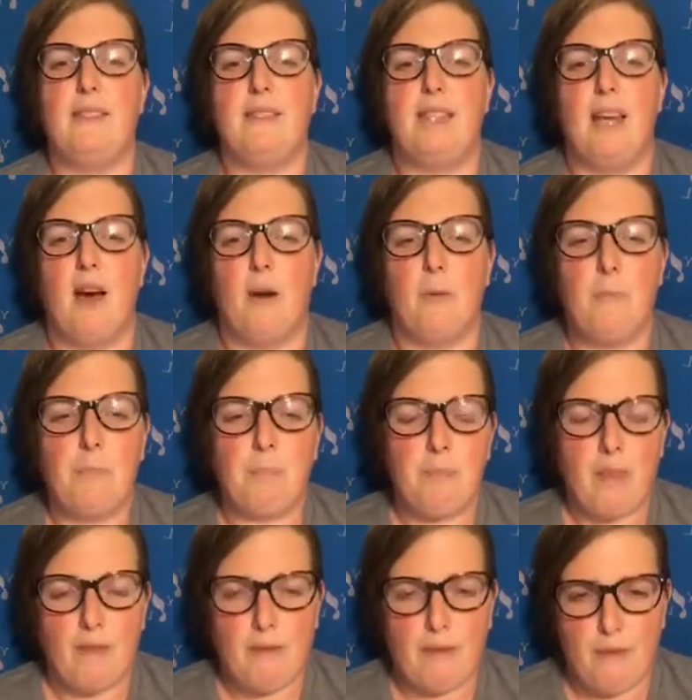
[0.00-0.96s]
So
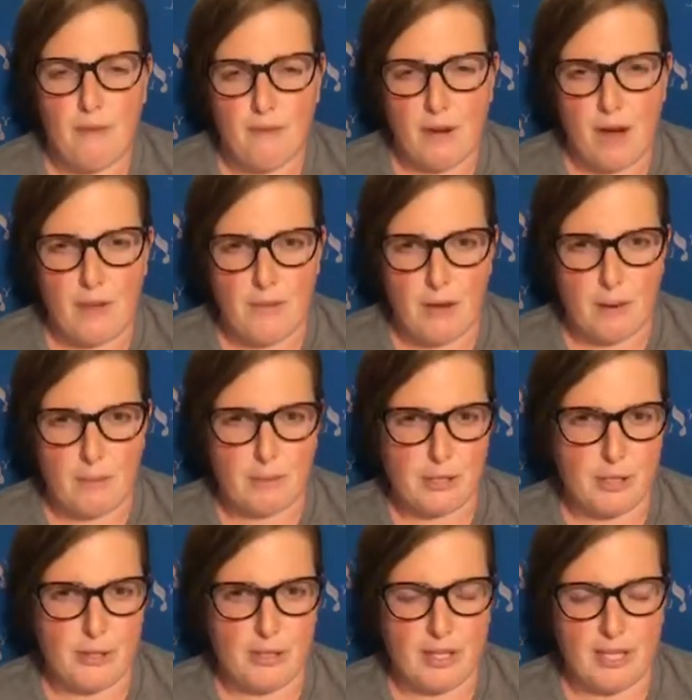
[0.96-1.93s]
if you've ever got the
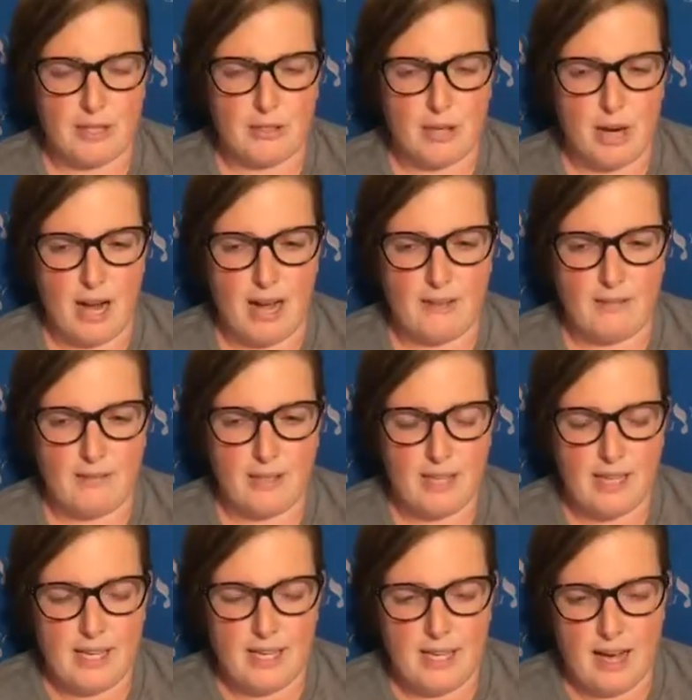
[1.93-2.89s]
opportunity to drive
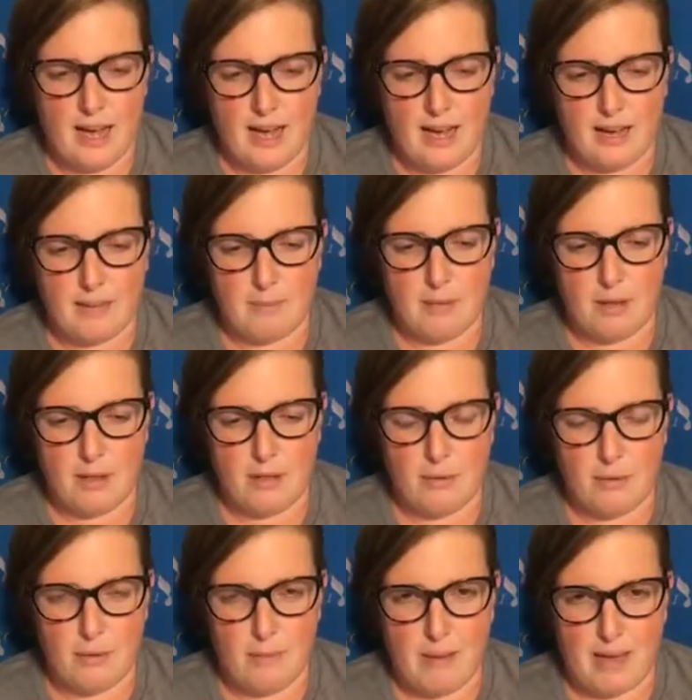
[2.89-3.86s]

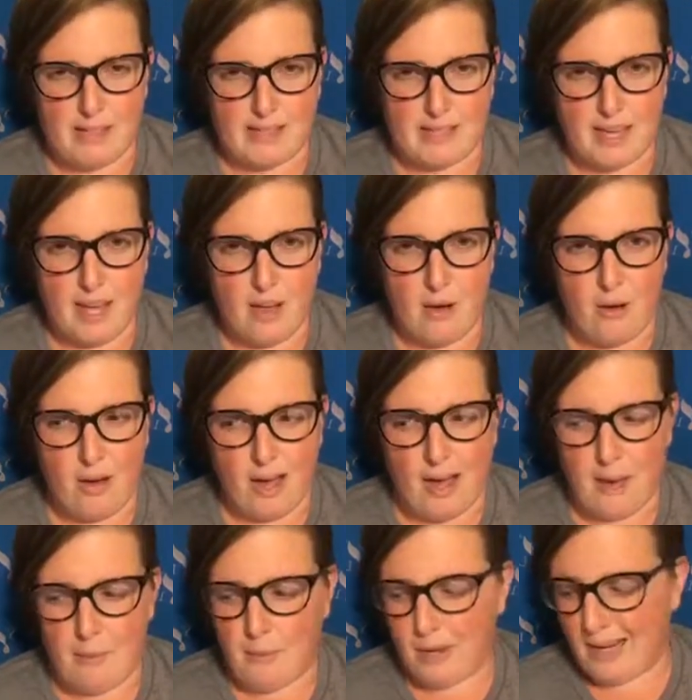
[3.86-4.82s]
through New Mexico,
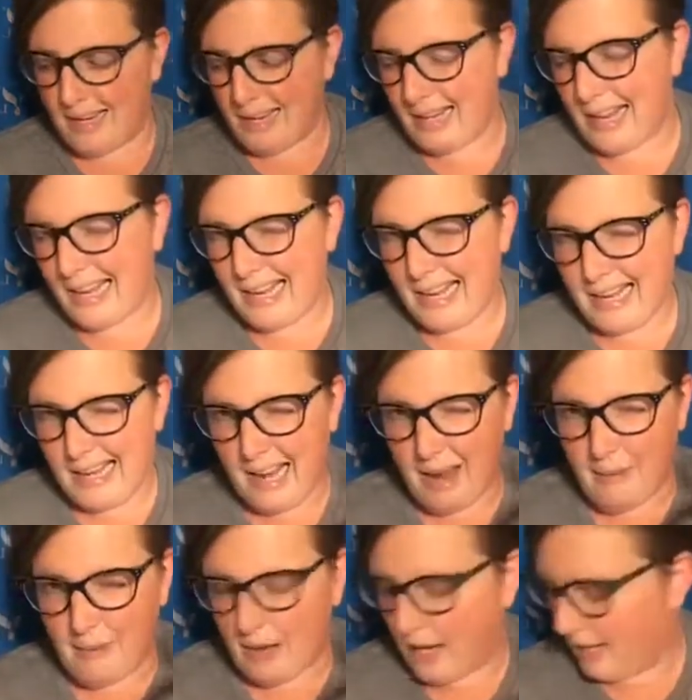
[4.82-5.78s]
I would
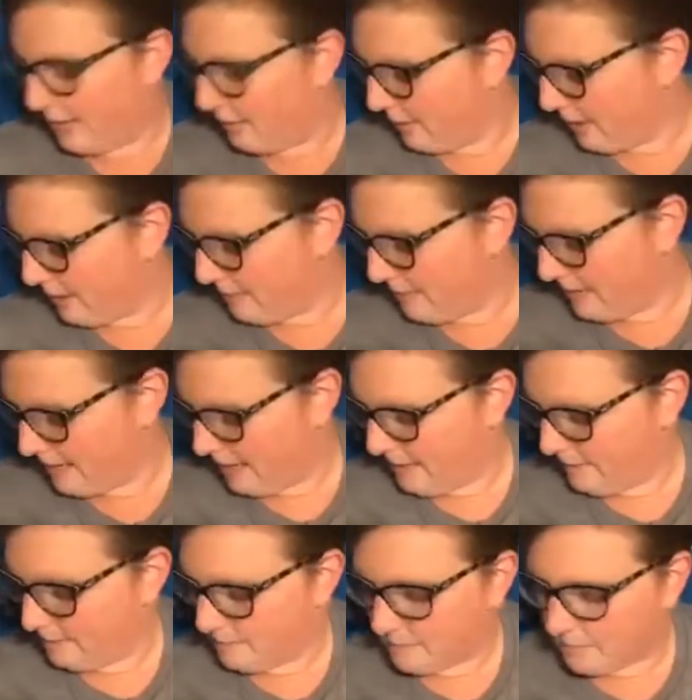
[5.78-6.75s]
highly recommend it.